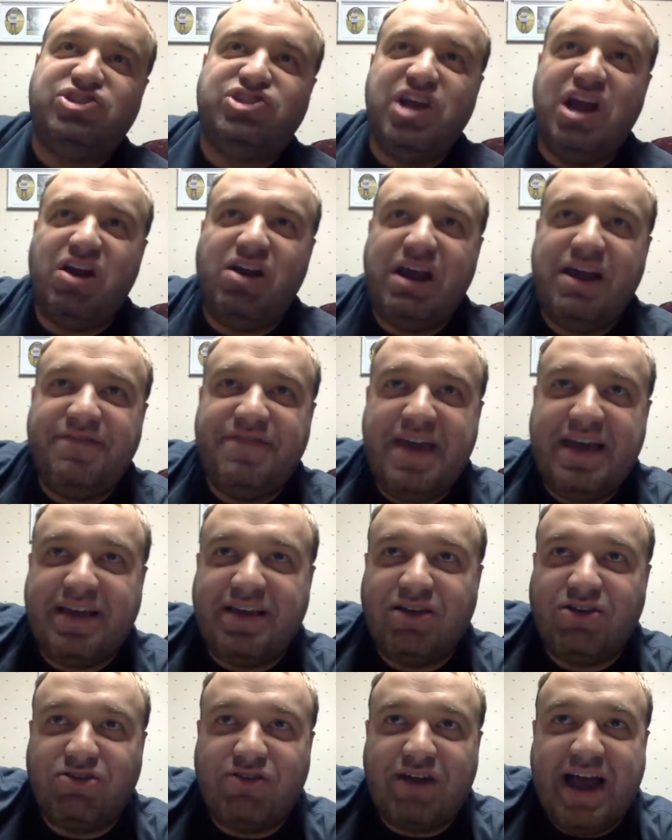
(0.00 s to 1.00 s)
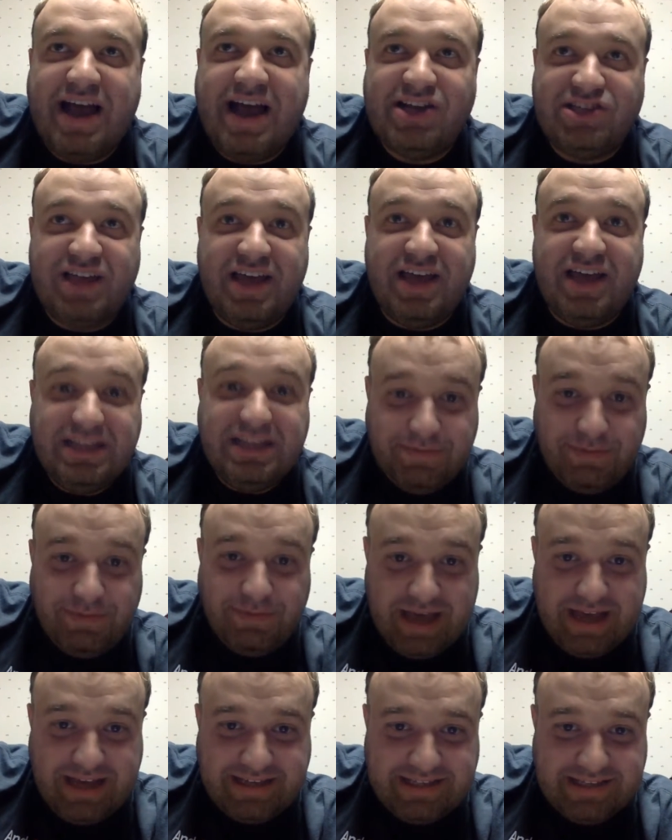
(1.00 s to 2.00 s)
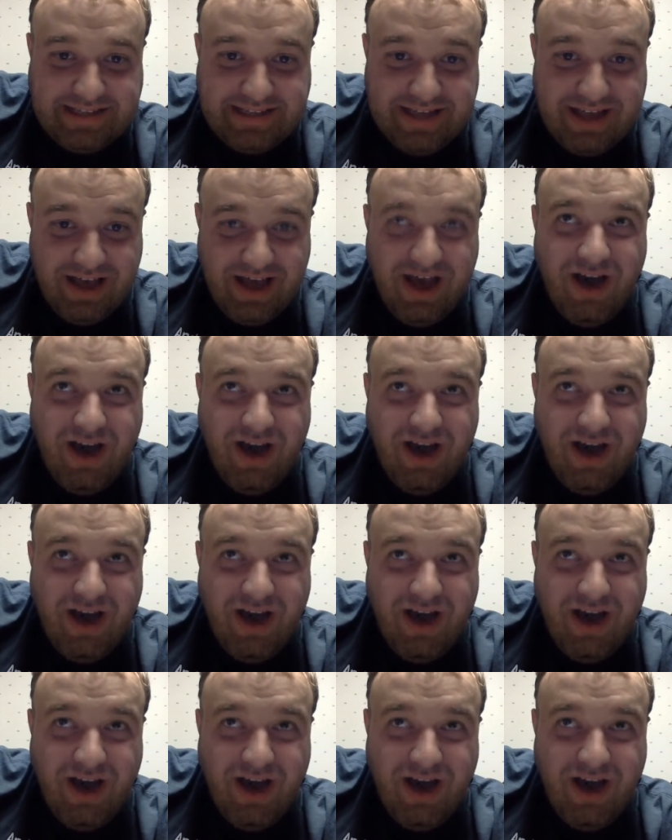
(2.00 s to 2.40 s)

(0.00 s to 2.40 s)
Jerry if they could crash at his place.